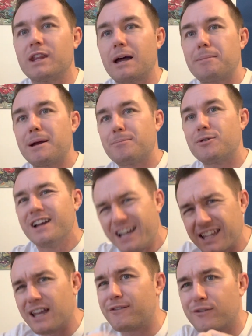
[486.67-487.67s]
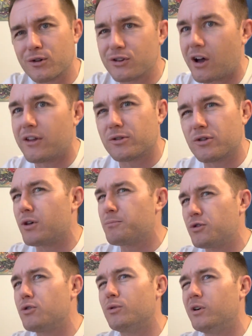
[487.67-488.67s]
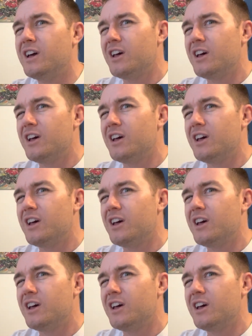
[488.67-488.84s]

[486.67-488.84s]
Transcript: that paper get first authorship too.